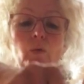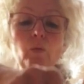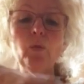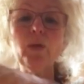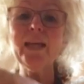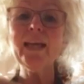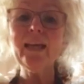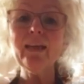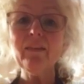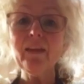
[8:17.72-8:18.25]
we
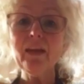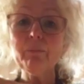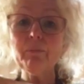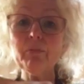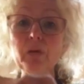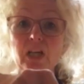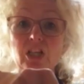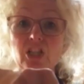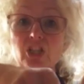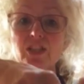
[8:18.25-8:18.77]
get that
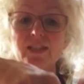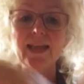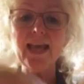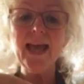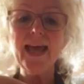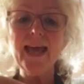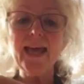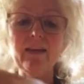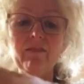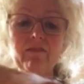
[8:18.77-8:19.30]
precious
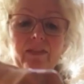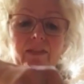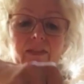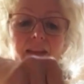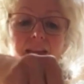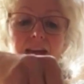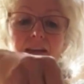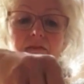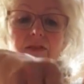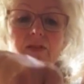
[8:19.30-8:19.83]
air in
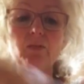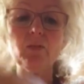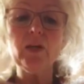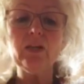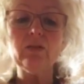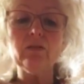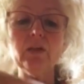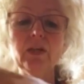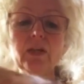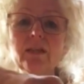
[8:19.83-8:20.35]
there as
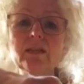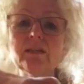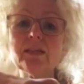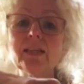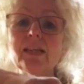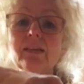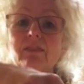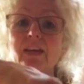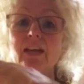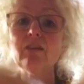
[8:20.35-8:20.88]
well to
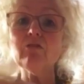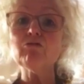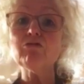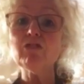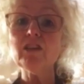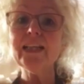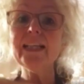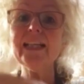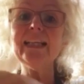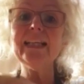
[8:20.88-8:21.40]
give it a
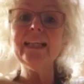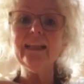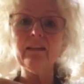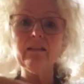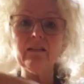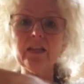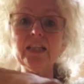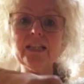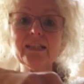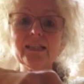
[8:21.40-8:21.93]
really
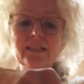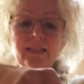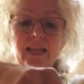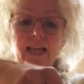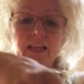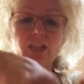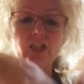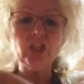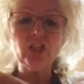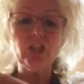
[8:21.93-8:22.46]
light
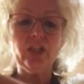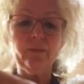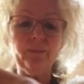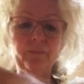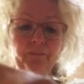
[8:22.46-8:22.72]
texture.